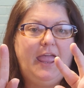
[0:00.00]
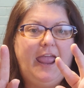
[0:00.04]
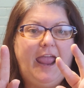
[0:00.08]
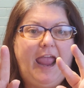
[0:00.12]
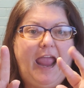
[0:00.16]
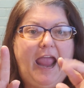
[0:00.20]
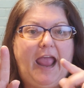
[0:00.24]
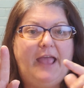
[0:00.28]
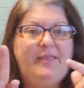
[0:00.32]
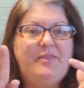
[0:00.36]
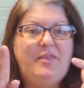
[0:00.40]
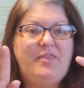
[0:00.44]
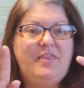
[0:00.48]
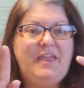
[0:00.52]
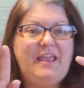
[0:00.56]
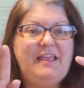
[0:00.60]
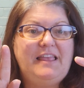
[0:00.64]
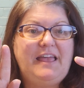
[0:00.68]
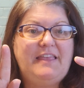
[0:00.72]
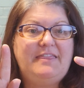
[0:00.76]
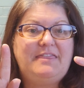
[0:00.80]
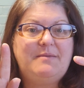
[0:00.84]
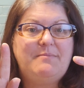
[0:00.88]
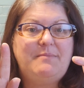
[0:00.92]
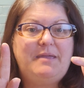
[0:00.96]
And then they
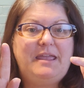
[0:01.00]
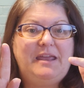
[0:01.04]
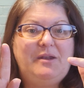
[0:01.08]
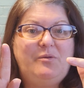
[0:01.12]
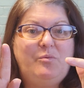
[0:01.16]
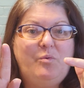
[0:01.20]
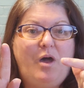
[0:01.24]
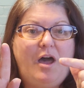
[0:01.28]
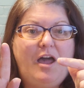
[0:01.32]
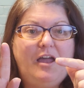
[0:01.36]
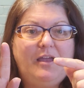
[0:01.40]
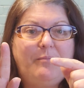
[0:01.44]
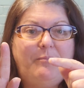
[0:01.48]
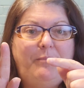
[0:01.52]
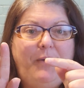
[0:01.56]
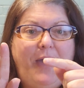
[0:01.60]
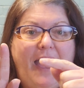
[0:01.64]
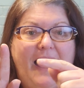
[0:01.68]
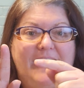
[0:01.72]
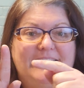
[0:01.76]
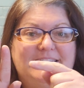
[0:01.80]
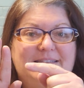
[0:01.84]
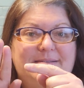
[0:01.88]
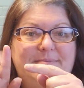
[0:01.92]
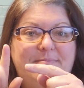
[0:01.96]
let the man walk
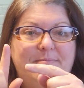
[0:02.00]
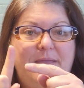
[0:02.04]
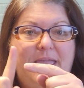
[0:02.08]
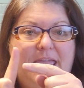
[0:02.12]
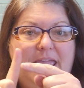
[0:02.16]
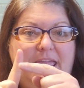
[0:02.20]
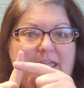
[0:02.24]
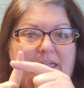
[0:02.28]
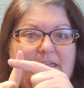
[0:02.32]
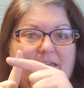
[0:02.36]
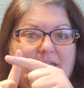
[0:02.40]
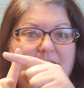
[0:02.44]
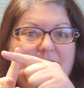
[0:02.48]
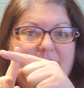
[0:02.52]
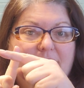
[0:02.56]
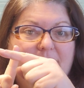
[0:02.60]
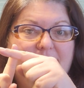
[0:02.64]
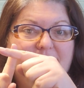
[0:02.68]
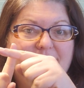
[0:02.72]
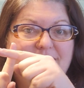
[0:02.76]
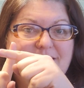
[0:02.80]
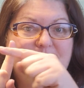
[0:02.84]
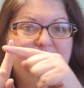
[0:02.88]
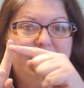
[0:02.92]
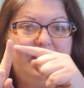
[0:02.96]
past me.
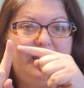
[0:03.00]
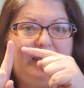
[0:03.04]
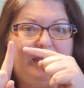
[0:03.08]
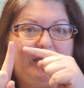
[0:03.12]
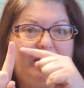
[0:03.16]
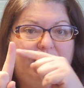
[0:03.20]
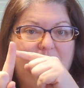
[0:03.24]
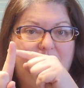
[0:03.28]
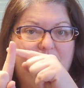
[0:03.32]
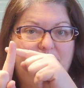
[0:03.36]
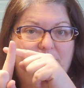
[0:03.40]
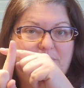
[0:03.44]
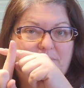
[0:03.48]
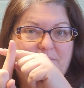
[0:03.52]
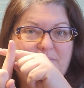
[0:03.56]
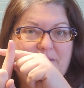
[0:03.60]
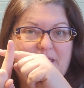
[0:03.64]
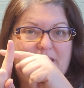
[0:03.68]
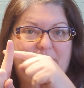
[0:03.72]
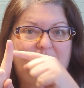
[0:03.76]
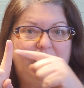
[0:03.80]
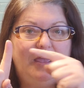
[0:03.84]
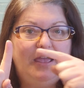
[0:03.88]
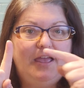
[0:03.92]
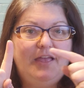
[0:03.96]
Here's me.
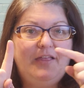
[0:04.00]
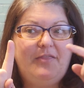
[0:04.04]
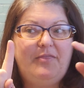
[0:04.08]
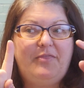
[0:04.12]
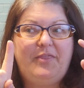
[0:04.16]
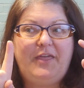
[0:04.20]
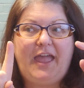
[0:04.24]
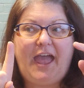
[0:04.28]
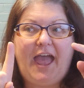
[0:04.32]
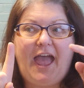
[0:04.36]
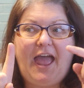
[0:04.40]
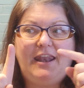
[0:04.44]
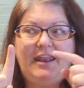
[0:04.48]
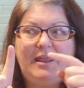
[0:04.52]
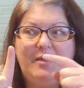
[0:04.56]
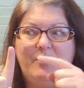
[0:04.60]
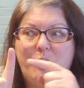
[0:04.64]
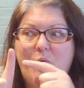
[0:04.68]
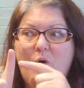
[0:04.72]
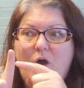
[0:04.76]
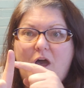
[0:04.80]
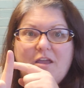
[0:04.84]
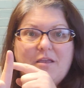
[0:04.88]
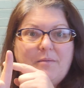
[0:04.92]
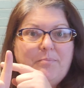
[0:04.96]
They had him
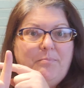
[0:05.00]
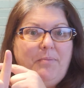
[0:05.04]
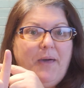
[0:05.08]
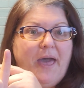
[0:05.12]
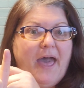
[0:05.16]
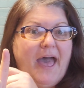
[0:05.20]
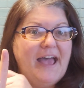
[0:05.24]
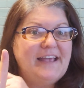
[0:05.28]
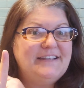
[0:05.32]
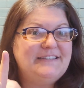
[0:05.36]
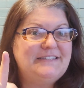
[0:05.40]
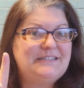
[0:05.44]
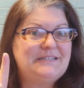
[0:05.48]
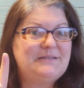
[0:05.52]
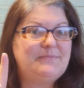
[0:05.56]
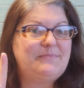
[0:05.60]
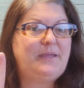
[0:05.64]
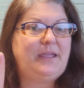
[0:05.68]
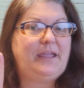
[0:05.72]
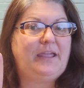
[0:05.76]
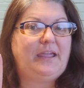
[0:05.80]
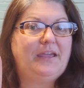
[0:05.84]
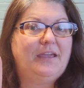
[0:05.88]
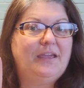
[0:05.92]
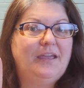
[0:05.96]
walk past
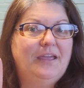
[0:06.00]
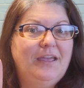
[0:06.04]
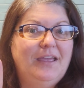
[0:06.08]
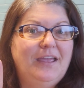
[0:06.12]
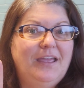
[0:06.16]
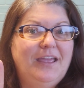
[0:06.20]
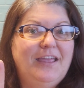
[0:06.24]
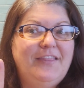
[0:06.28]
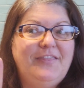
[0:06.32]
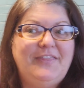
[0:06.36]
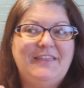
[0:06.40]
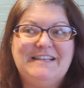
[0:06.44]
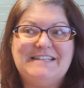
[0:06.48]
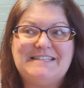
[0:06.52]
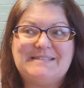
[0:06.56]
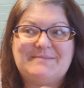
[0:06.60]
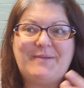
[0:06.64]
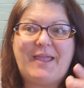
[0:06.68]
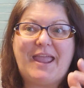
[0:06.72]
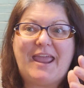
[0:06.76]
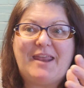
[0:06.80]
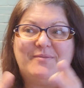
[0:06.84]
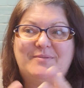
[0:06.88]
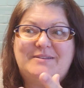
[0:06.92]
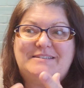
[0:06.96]
me. This
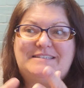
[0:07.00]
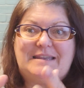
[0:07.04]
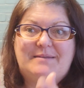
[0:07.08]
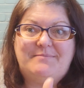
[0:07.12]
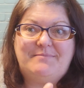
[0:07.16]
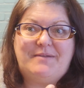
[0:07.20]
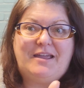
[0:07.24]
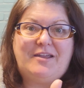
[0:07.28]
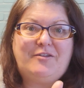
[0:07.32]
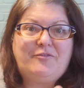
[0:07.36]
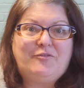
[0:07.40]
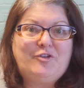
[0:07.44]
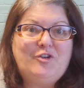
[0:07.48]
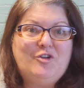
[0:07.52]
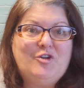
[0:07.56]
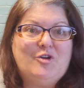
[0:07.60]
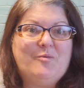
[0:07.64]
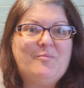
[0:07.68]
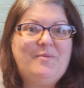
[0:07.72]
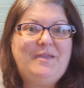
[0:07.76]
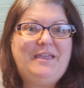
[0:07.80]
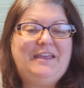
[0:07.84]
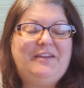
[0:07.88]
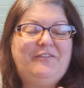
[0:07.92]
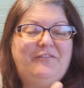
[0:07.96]
man was in my
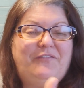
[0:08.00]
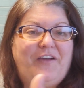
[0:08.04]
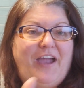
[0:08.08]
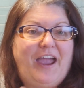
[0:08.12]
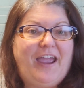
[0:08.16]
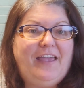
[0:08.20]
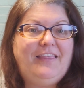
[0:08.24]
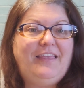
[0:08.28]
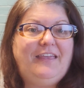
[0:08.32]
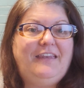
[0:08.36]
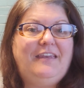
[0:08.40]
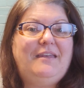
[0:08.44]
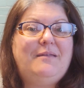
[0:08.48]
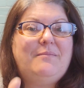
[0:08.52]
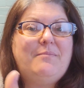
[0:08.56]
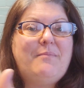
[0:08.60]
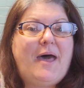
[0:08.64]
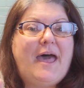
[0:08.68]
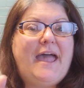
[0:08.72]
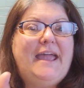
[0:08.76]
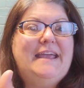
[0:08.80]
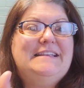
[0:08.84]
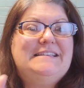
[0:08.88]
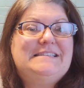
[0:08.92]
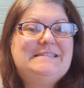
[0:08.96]
room. He had violated
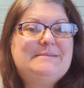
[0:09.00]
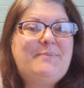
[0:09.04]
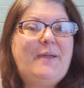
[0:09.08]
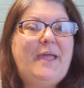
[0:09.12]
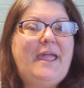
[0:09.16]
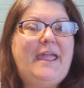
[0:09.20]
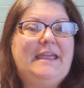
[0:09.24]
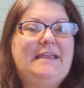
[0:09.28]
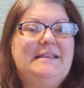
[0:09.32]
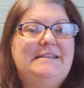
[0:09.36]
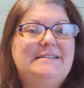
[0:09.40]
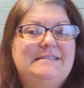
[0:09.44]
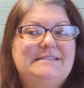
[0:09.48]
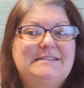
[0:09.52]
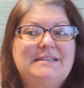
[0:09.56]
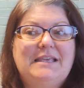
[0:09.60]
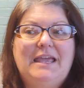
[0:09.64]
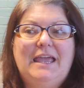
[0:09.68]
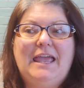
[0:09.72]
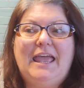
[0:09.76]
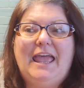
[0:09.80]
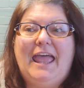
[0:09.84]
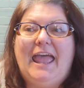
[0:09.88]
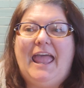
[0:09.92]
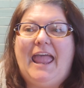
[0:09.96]
my space.
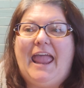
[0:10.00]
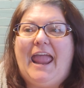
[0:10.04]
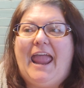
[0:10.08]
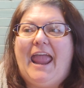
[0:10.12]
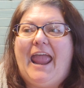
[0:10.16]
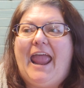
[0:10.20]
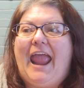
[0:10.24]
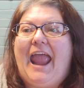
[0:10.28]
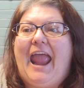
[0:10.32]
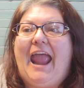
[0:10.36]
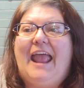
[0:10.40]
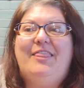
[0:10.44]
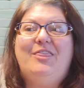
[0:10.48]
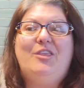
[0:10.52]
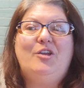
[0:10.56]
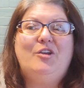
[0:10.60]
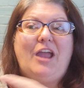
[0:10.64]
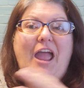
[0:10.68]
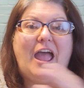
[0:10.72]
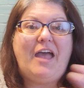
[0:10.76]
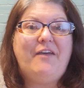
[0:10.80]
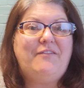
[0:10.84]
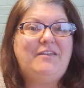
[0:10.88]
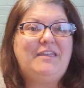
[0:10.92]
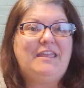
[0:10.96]
And
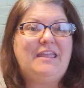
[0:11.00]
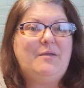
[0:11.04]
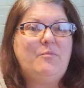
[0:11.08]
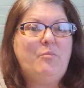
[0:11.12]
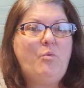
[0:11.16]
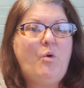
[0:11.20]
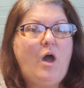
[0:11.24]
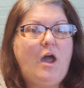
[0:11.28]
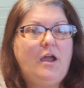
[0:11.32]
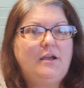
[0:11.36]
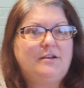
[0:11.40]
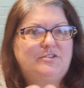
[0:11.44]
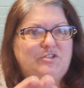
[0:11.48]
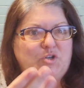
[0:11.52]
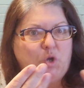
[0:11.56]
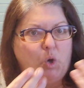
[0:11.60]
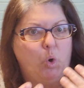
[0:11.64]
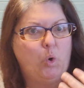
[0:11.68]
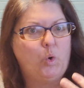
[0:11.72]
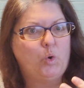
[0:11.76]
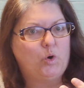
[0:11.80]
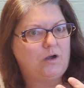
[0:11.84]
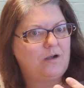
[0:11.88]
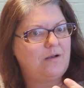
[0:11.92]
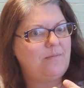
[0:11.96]
they're having him walk
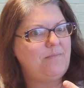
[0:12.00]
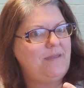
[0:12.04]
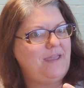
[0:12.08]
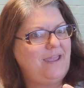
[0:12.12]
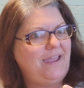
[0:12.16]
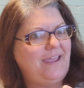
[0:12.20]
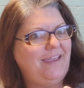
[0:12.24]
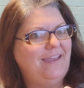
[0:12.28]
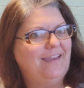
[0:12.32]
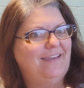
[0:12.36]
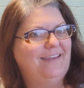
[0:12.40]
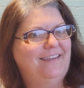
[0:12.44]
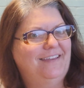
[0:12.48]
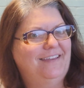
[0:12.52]
toward me?